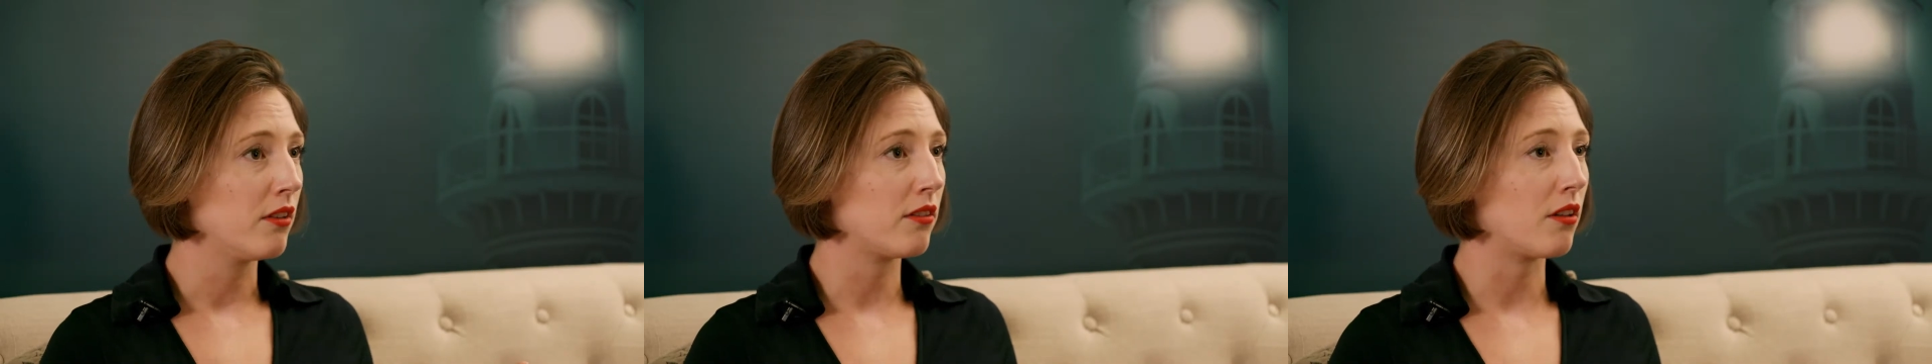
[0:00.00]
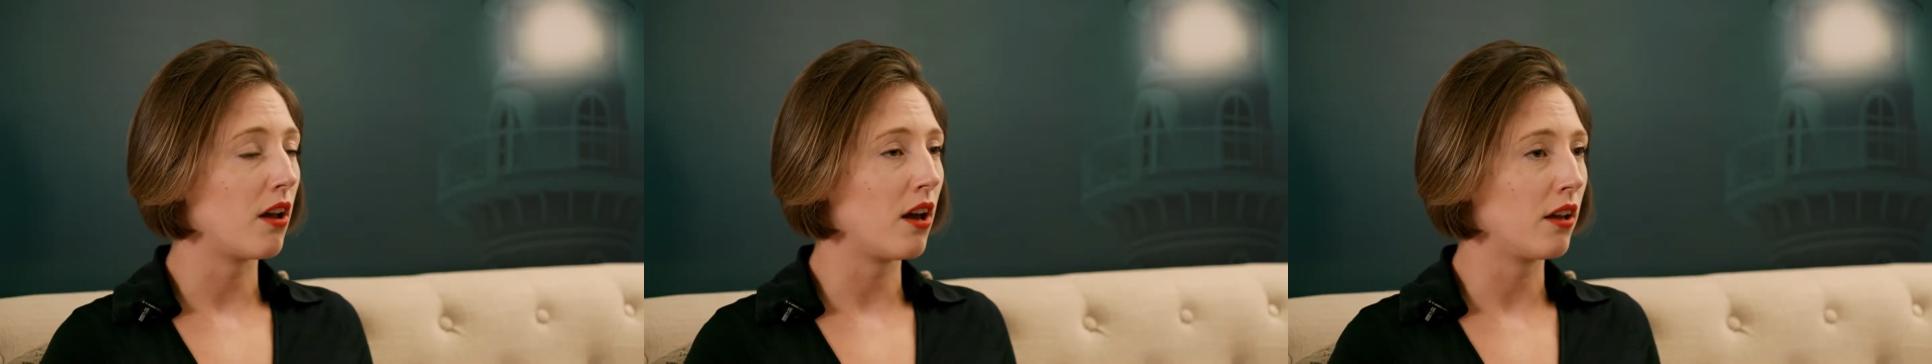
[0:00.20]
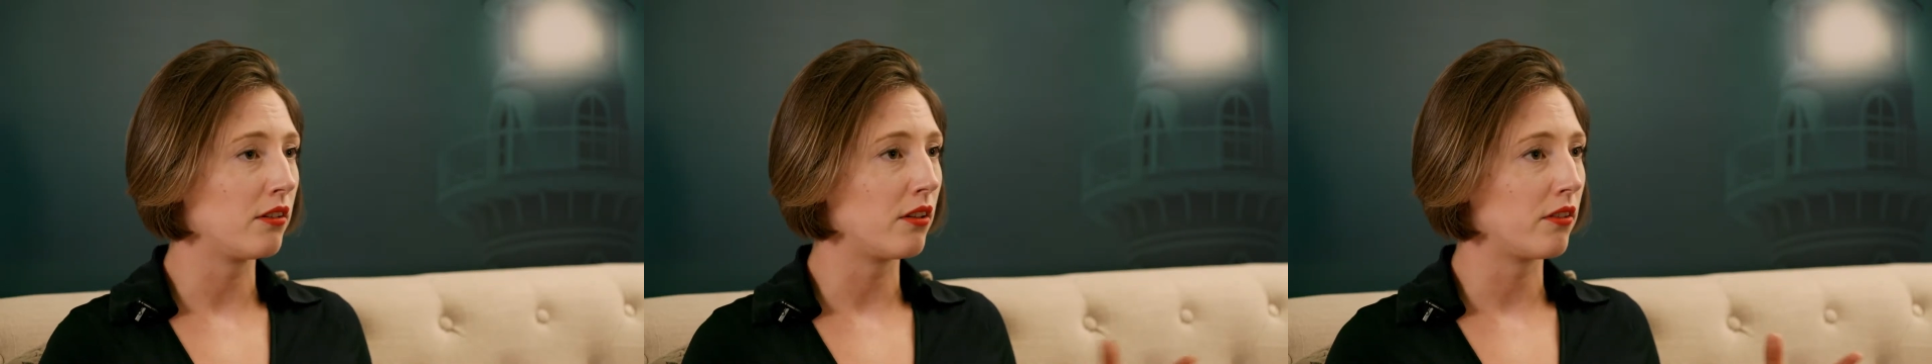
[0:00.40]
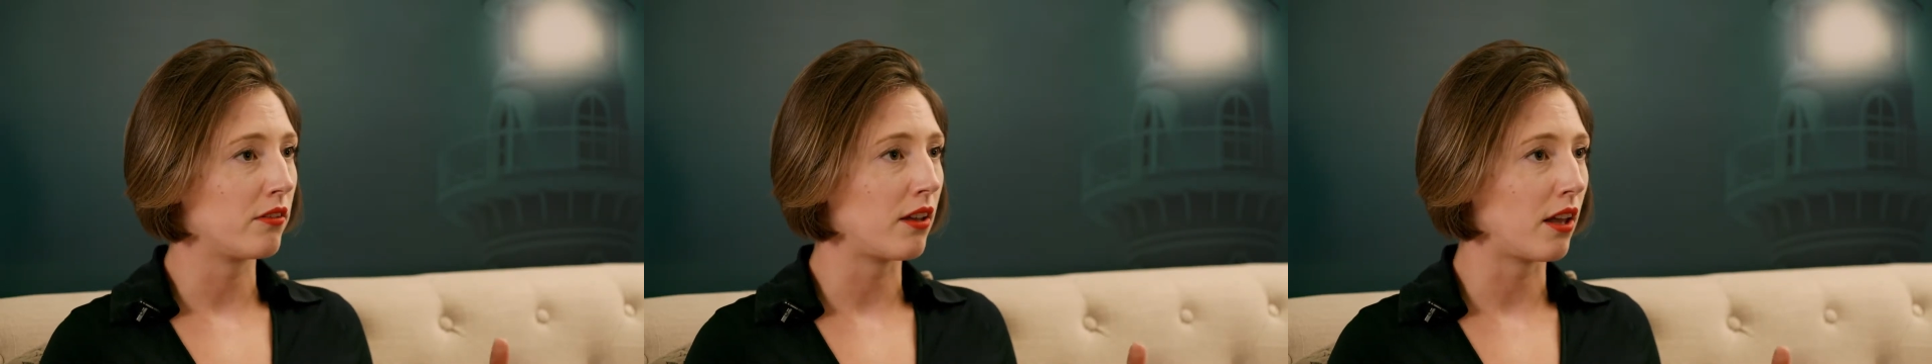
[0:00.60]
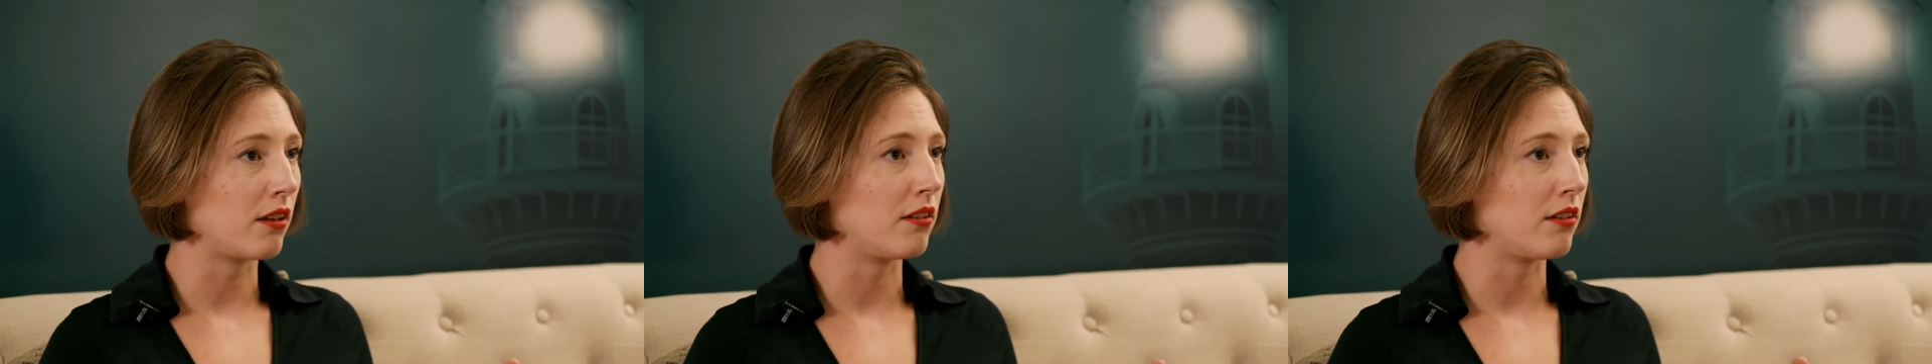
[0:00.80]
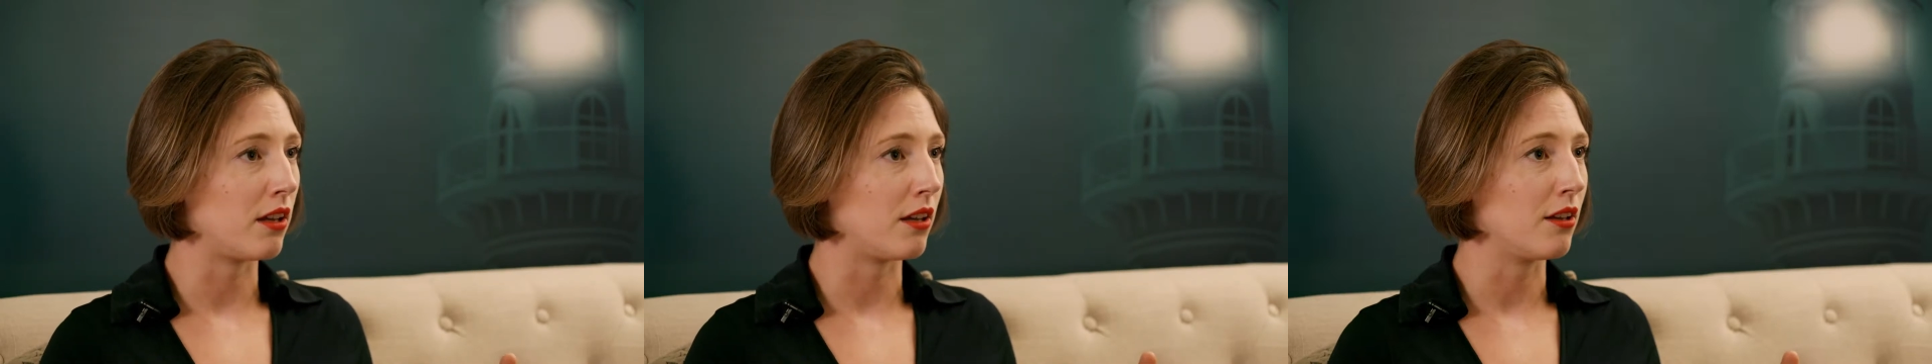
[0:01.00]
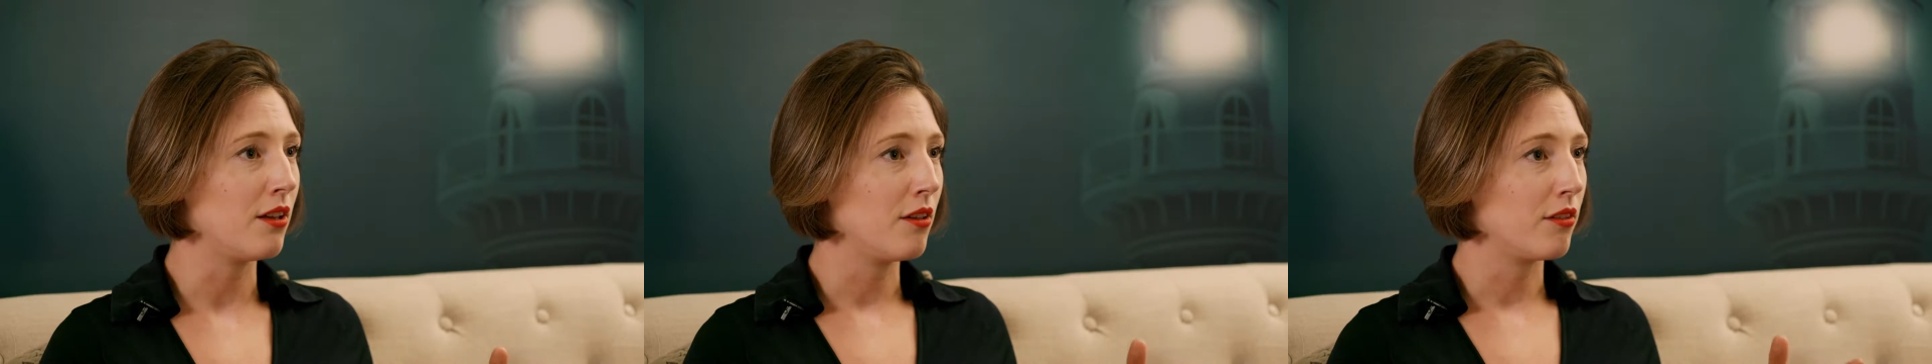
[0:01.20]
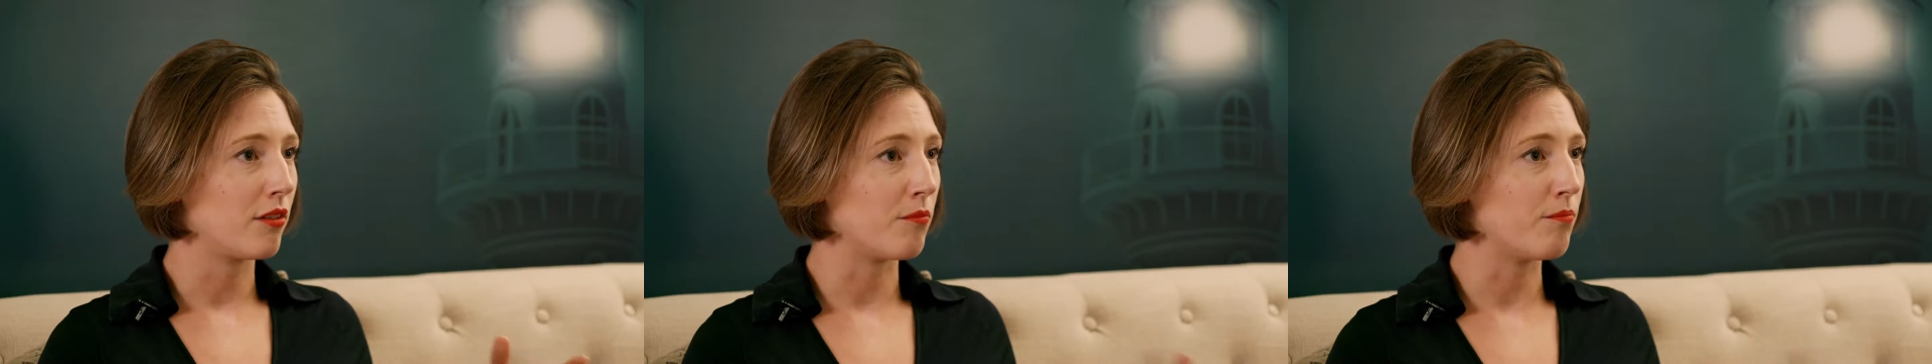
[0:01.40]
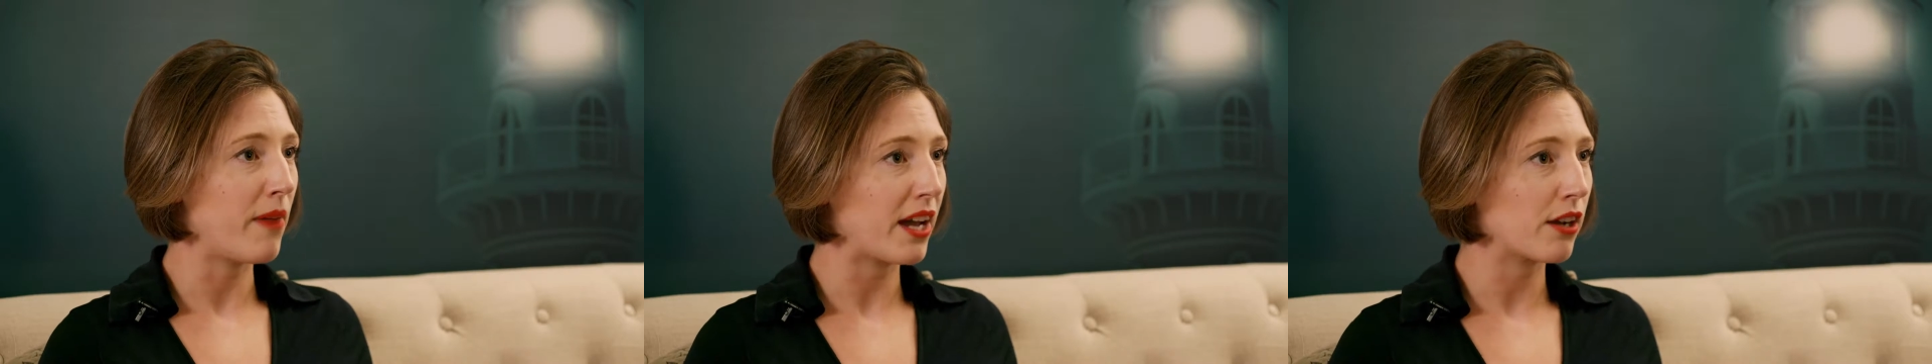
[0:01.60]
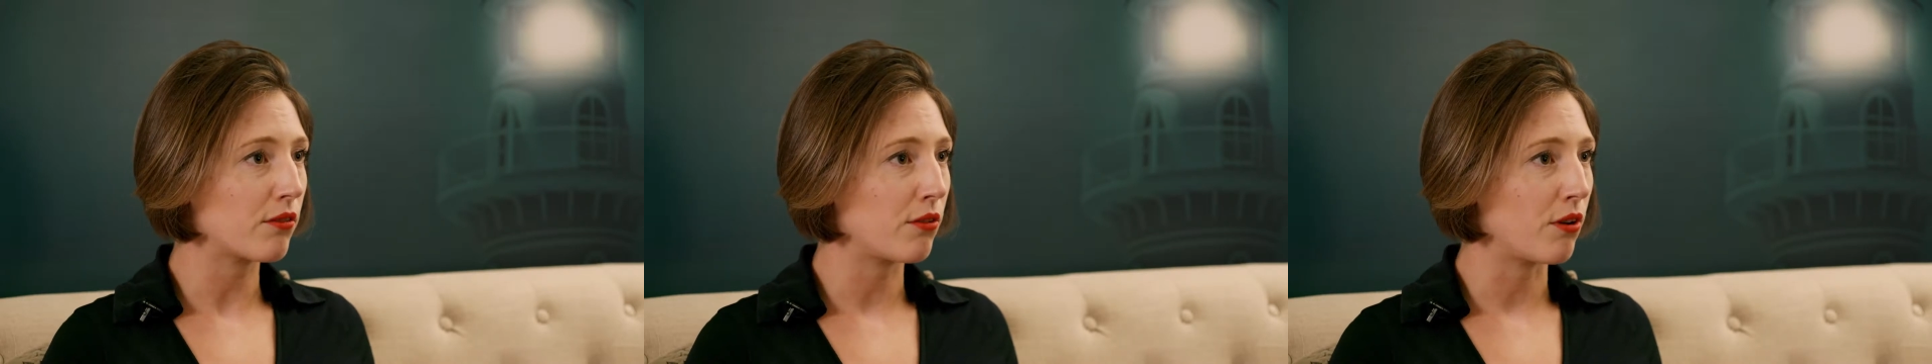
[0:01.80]
So understanding the
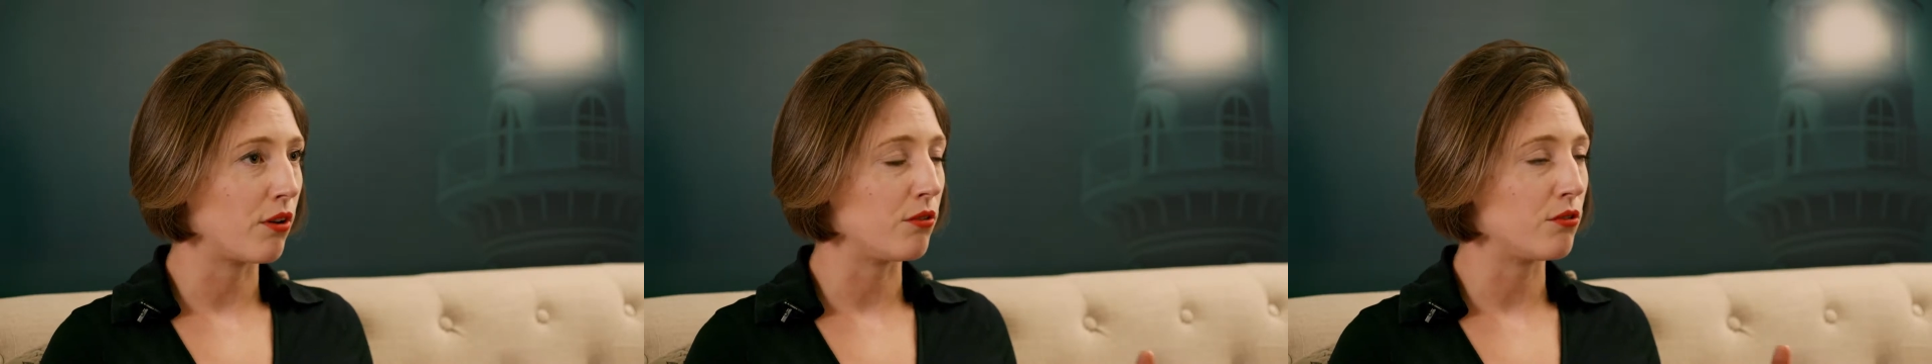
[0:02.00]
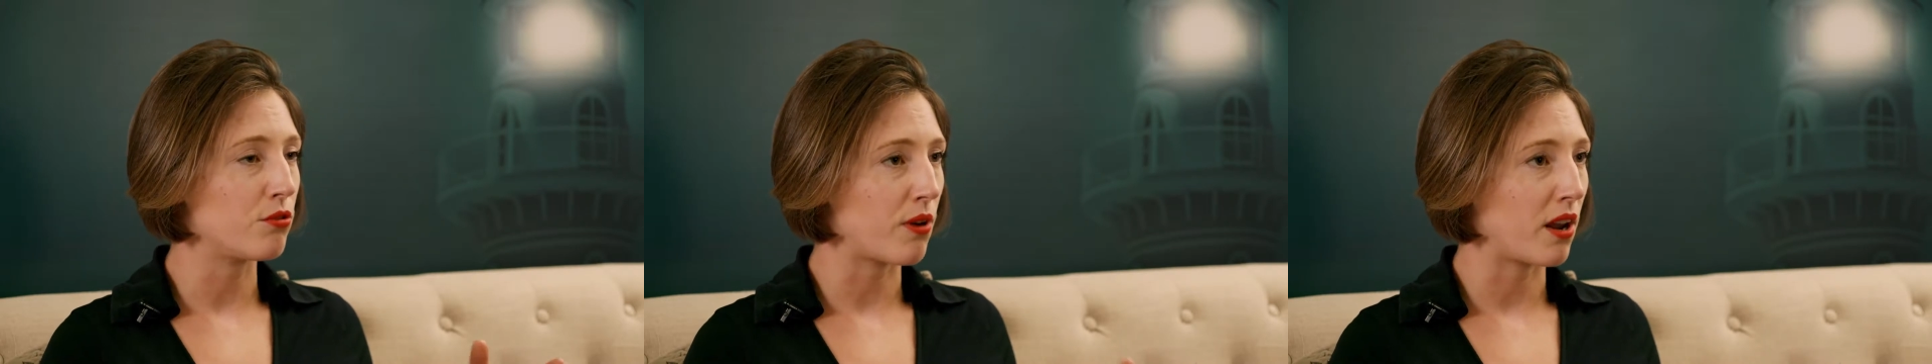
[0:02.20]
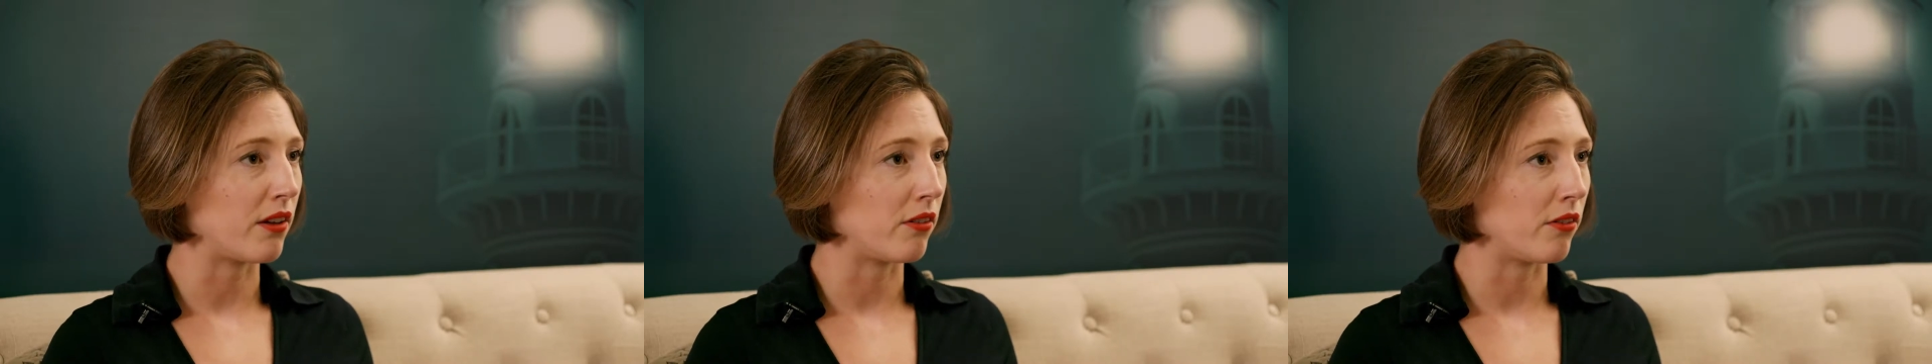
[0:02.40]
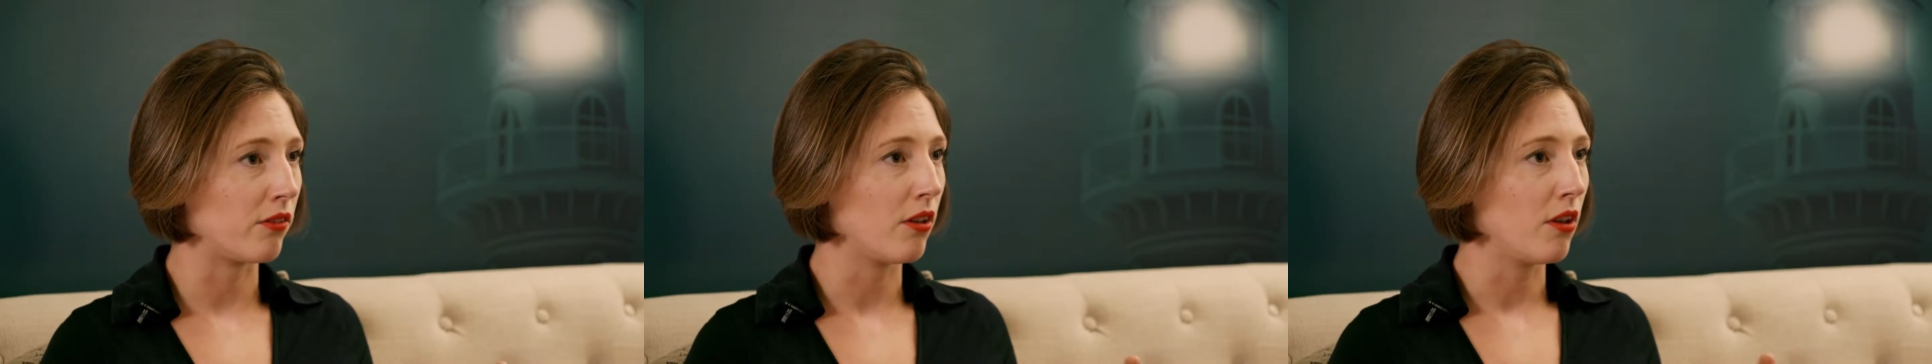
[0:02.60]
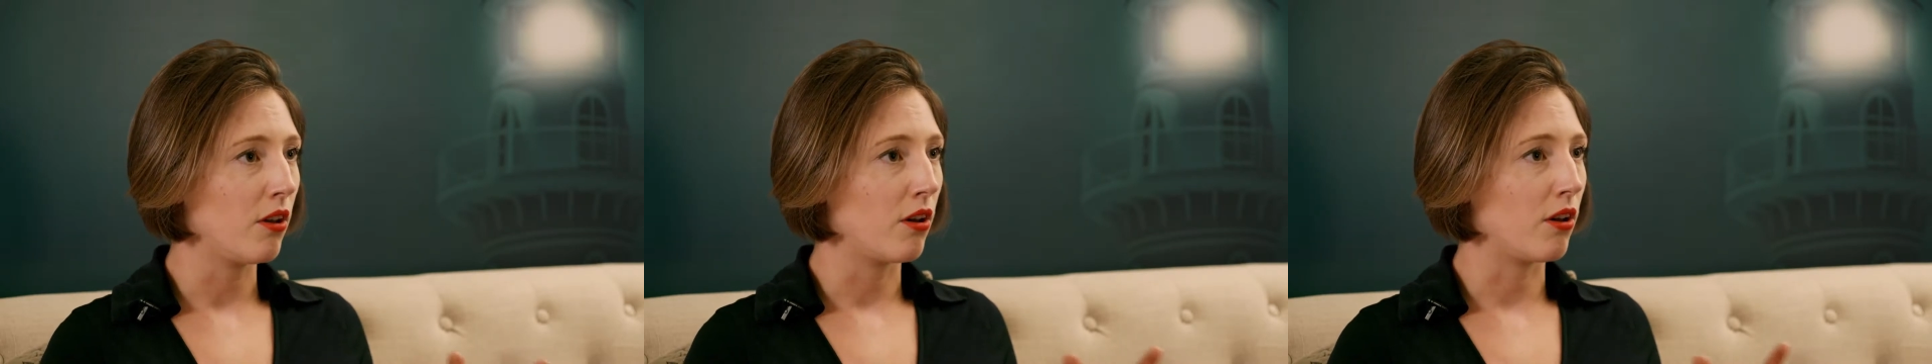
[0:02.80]
macro trends